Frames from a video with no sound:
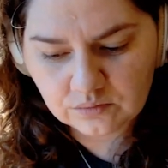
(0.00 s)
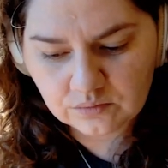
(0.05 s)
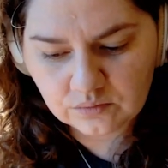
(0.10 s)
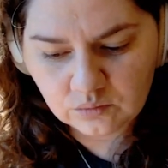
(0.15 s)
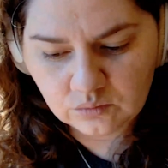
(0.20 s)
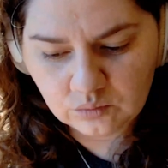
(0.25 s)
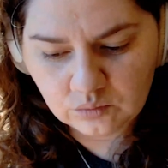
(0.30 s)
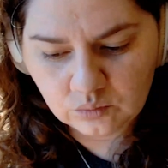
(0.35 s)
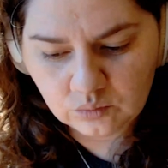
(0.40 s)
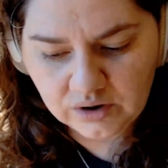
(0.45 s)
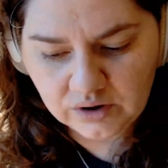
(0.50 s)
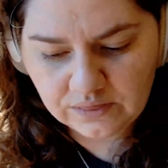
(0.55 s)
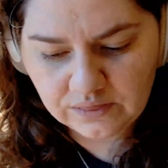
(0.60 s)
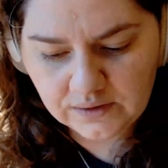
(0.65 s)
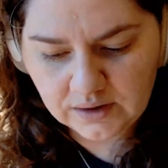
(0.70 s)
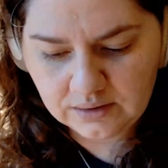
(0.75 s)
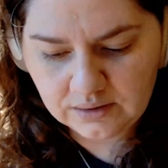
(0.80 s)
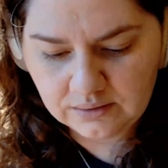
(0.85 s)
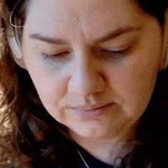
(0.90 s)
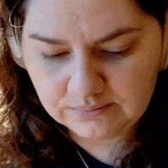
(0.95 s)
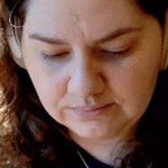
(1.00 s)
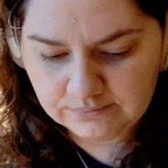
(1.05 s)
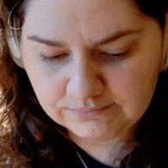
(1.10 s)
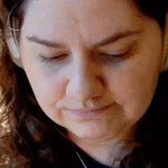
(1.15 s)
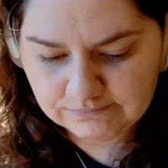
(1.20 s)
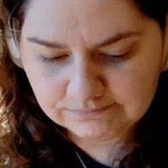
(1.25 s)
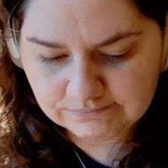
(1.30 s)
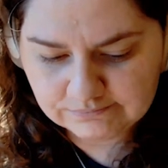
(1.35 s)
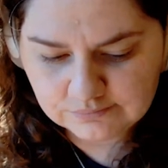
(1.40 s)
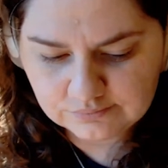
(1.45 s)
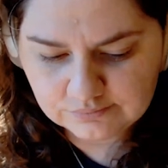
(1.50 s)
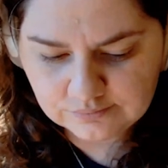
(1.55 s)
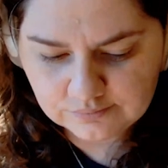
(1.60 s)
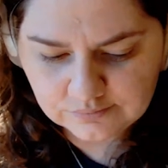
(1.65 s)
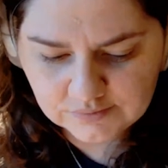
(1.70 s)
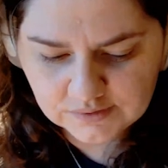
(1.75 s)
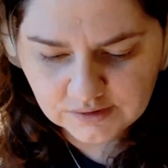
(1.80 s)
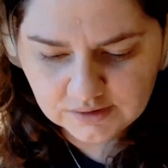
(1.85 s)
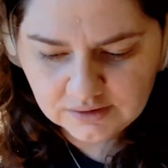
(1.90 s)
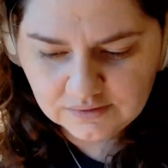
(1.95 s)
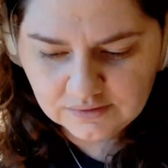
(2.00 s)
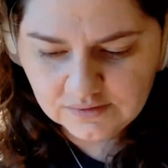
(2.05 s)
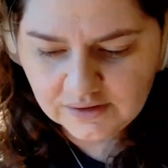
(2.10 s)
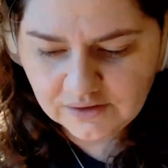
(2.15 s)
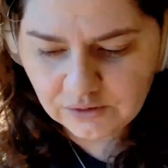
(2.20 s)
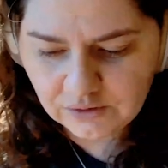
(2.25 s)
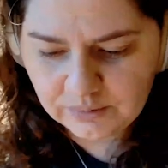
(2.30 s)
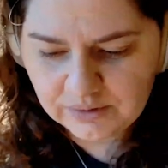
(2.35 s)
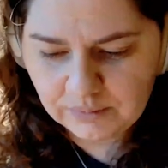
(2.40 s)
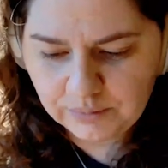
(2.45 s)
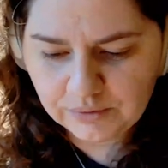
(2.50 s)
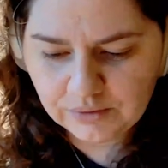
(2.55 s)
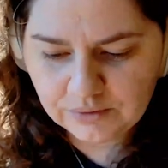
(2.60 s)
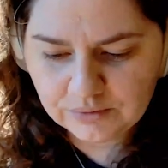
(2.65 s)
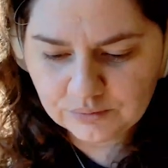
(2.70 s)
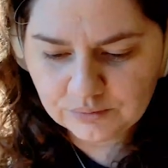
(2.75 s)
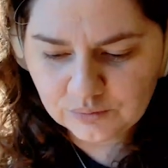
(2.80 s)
the other people,